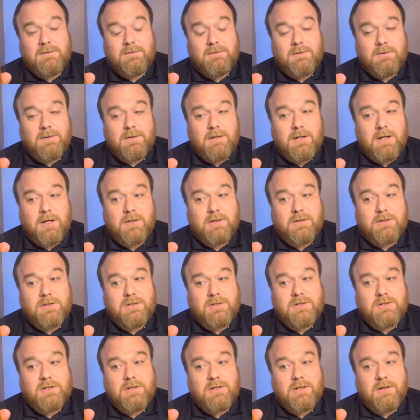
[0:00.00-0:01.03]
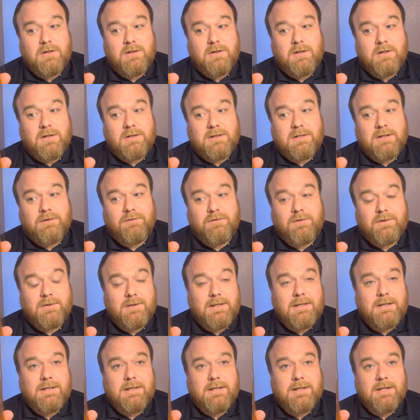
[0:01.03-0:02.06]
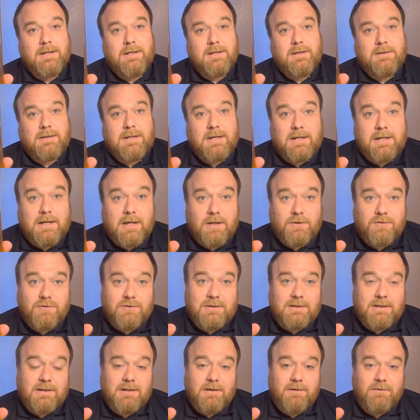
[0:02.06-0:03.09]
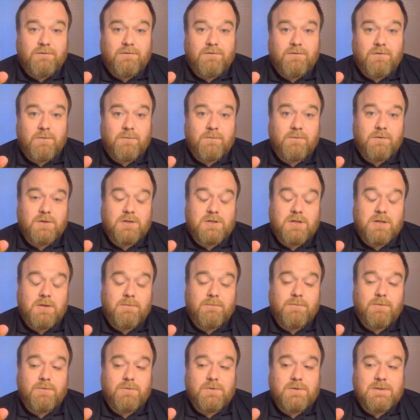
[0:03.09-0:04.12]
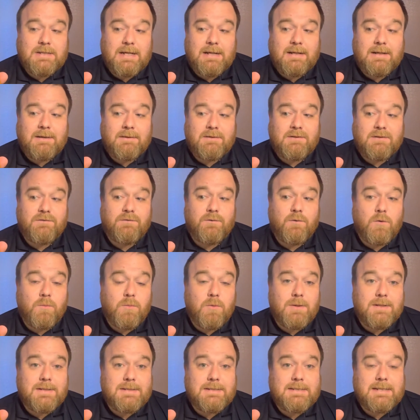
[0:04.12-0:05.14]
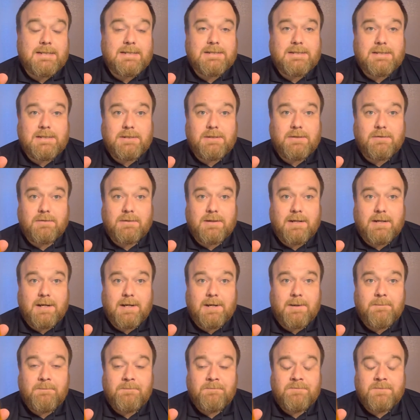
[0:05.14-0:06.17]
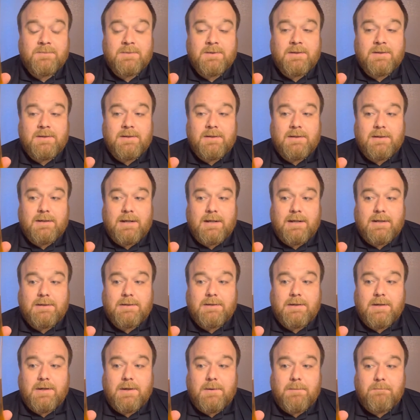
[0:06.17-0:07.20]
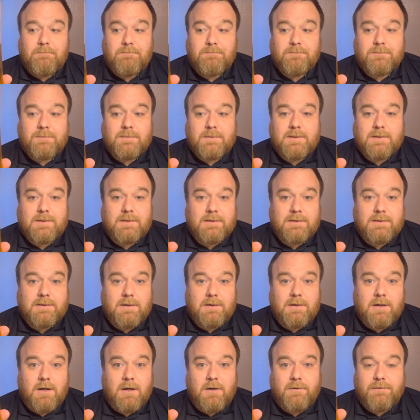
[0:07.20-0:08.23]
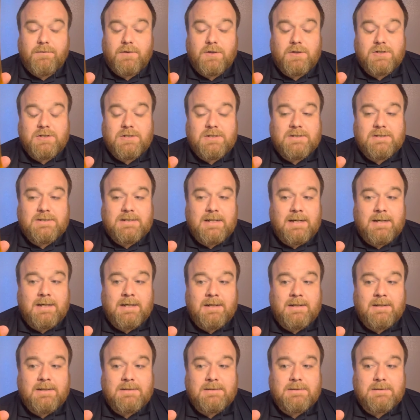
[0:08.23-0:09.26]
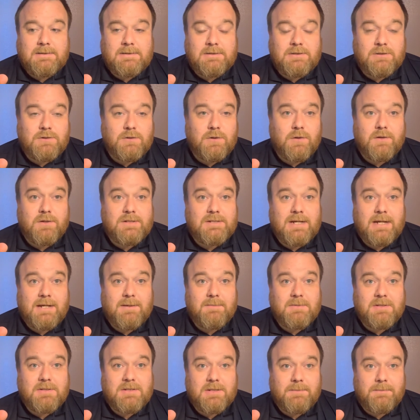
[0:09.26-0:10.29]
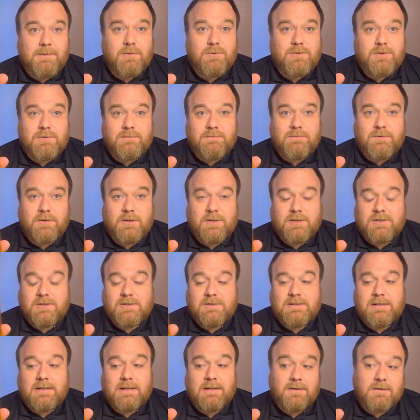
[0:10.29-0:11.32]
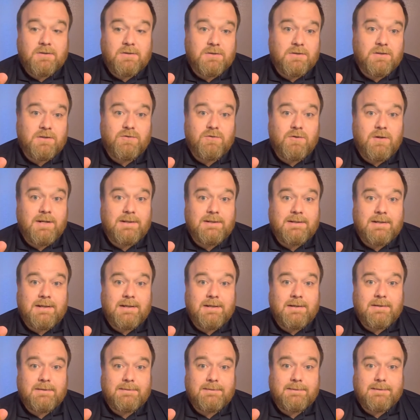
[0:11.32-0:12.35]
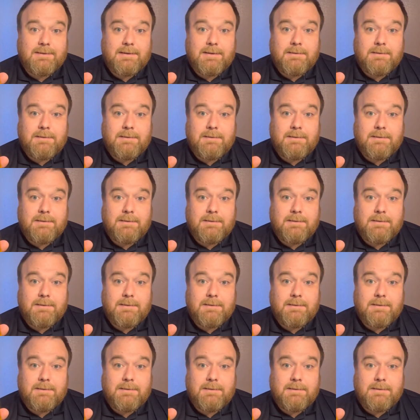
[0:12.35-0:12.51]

lagers that are different in the country they come from. For example, Stella is 4.6 in the UK, and our version of Stella is not the same as the Belgian version of Stella, because I tried that, the